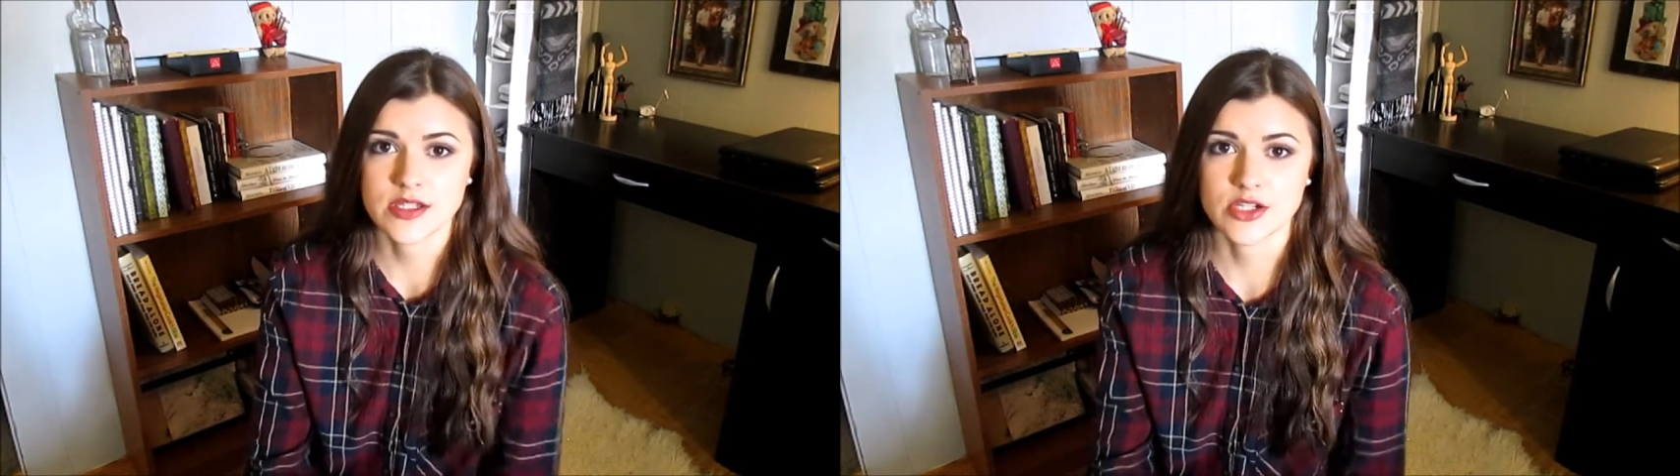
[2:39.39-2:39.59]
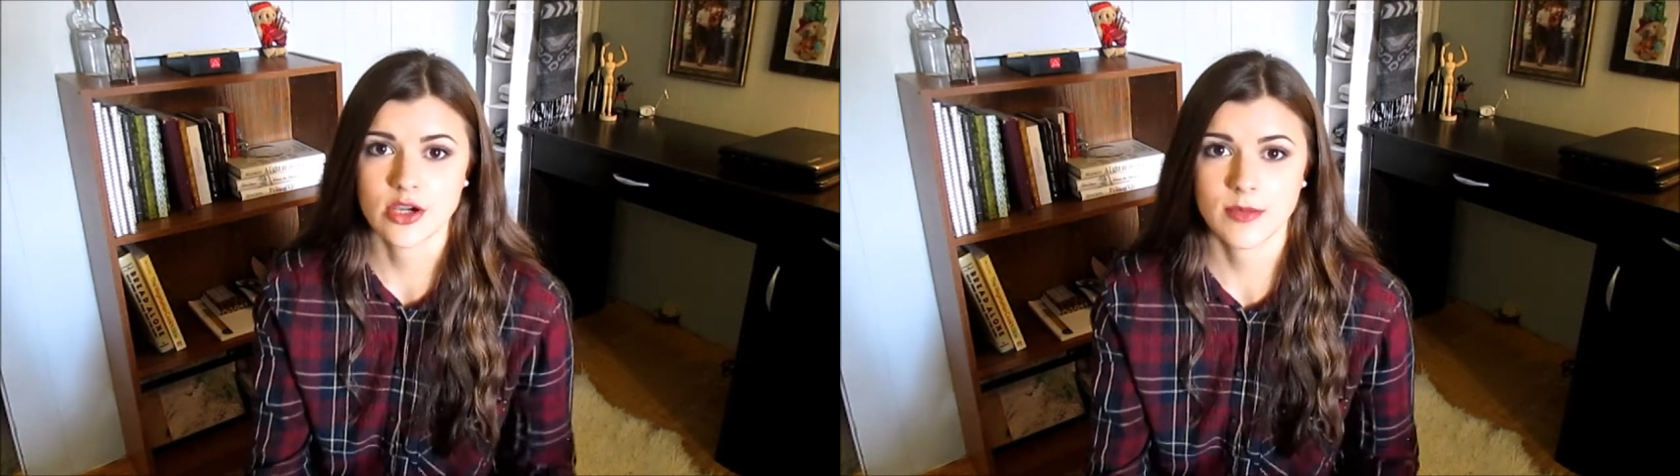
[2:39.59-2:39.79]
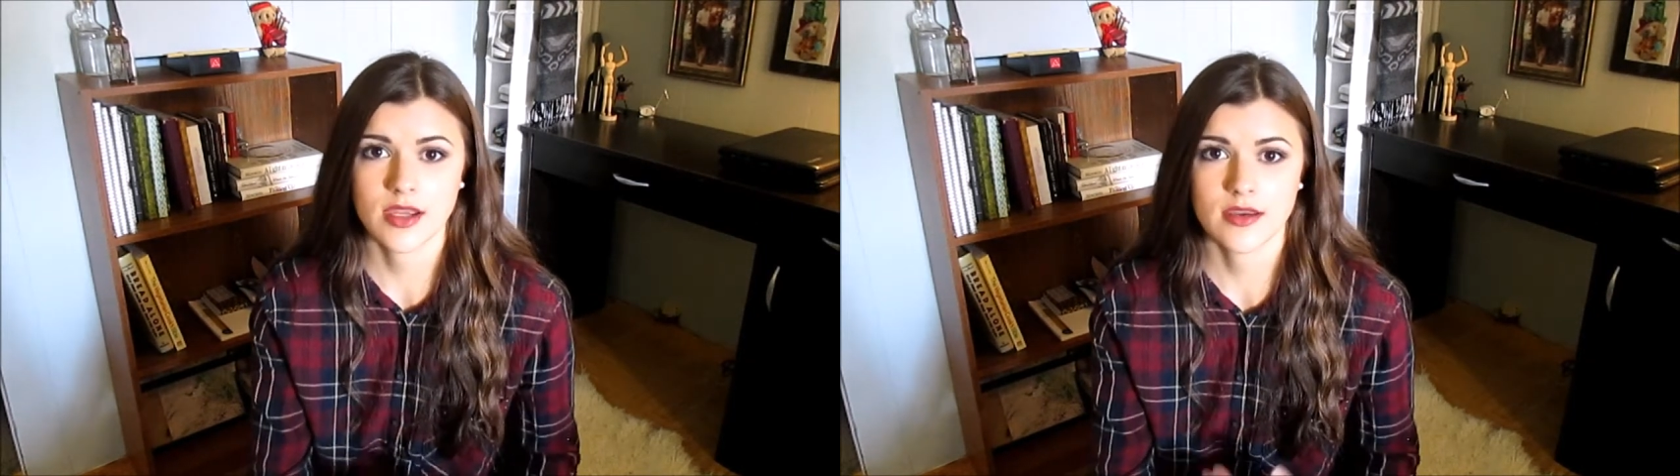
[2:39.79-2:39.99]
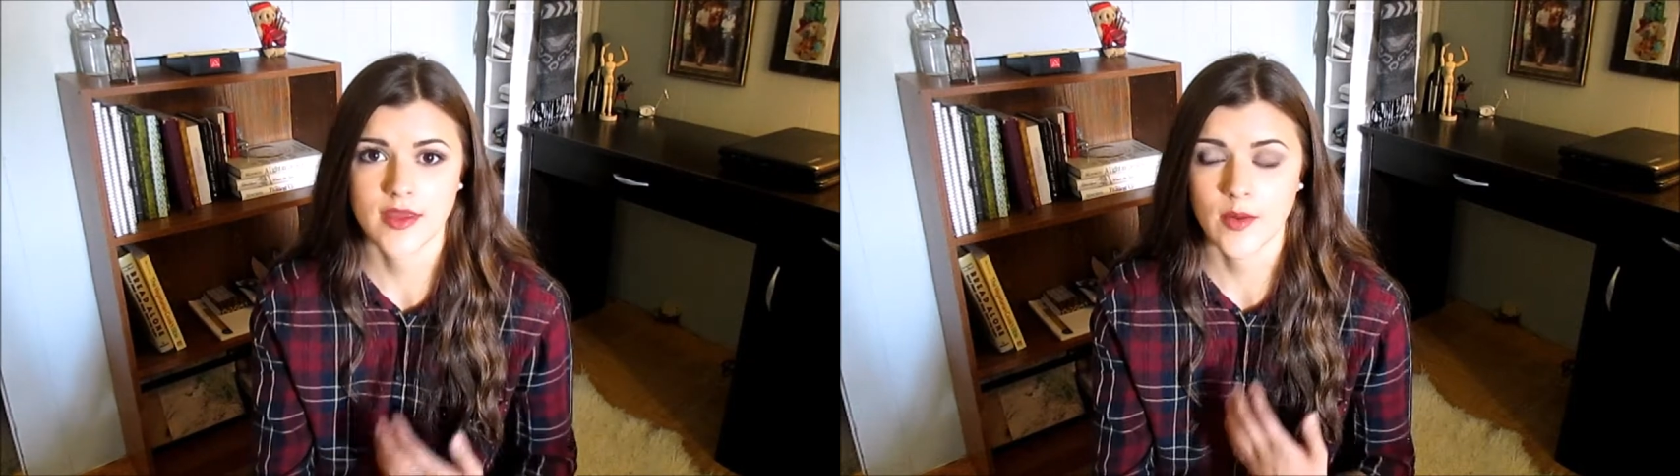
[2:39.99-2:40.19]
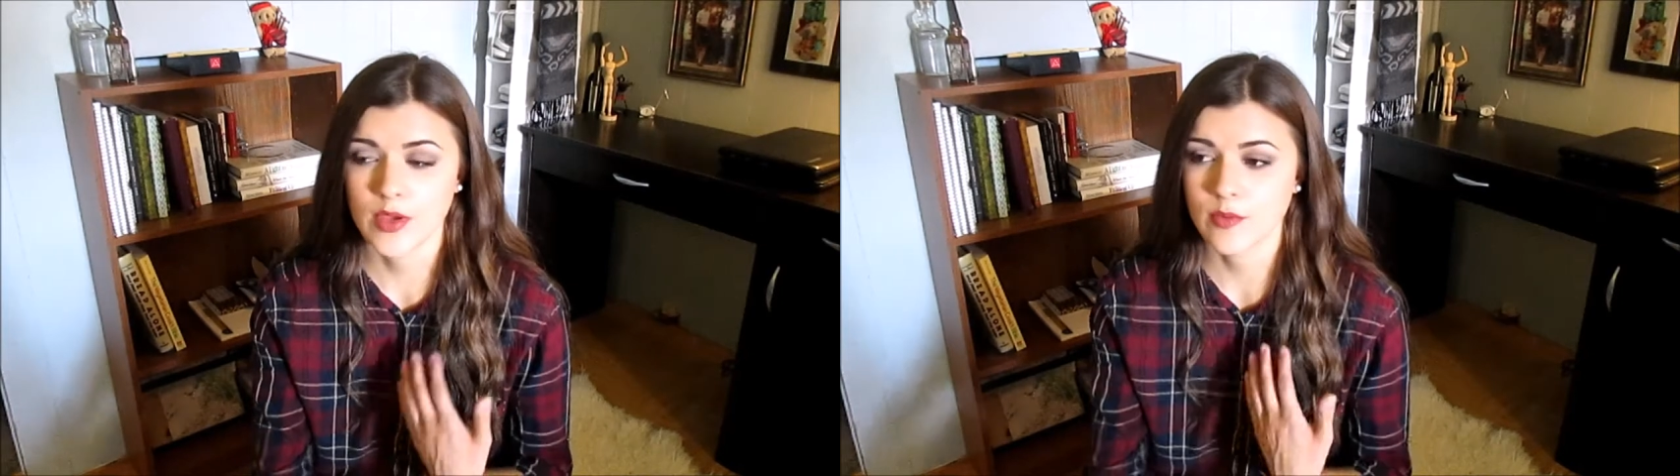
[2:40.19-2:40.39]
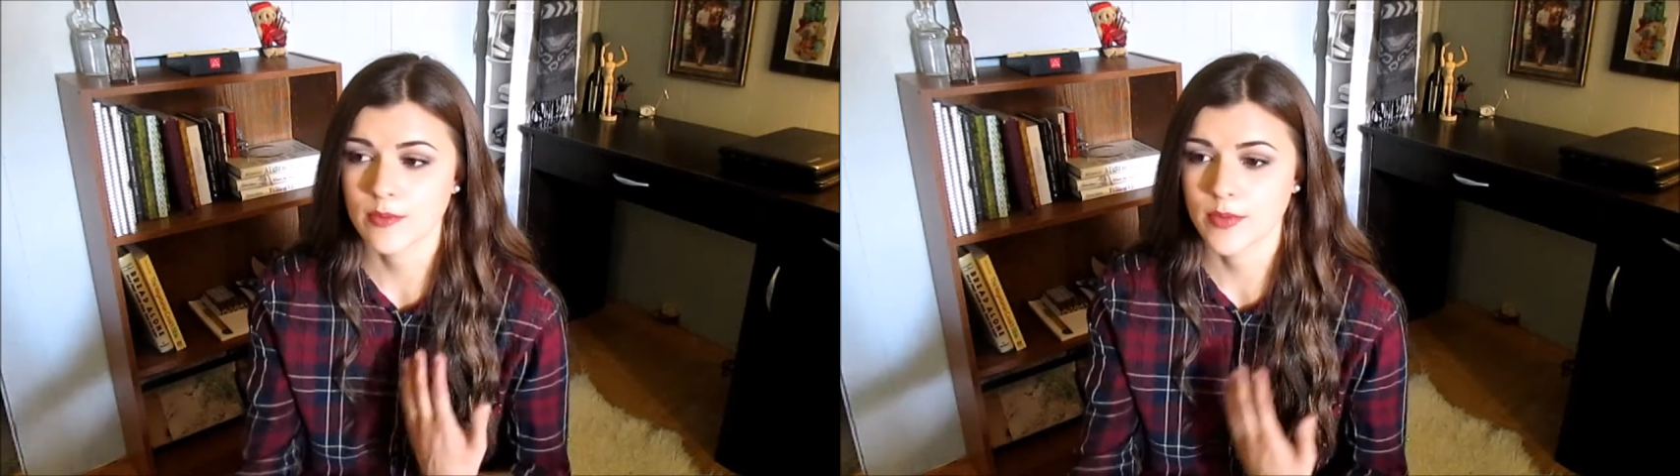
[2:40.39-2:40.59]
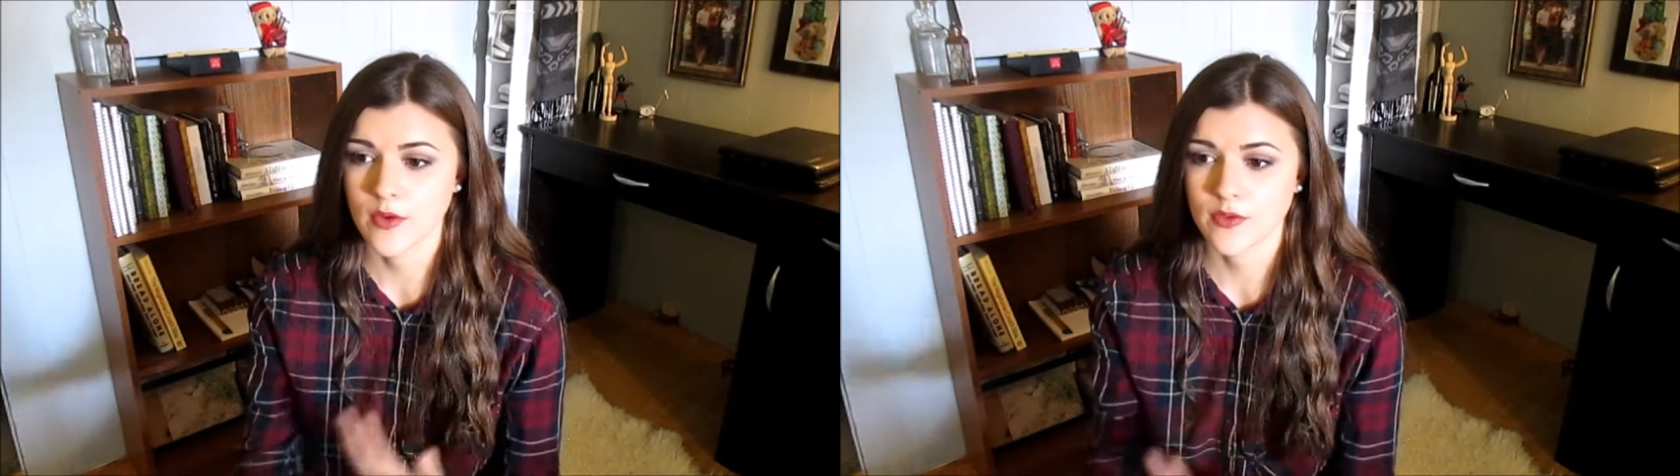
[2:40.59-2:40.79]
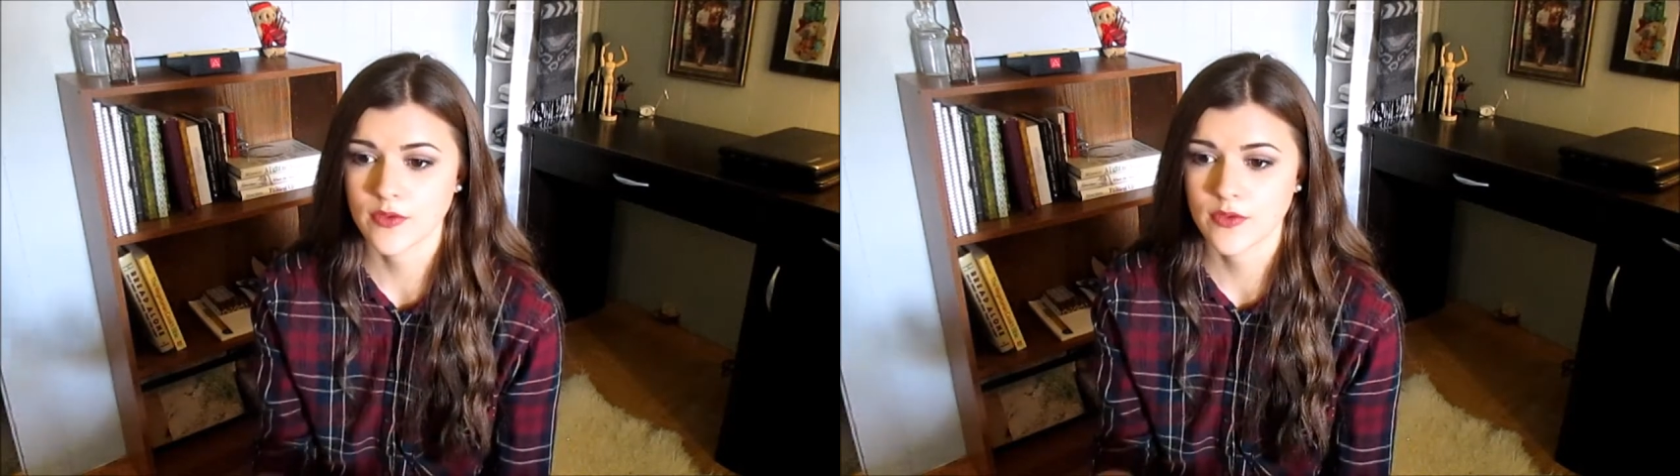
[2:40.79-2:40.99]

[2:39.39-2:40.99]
determined that we were both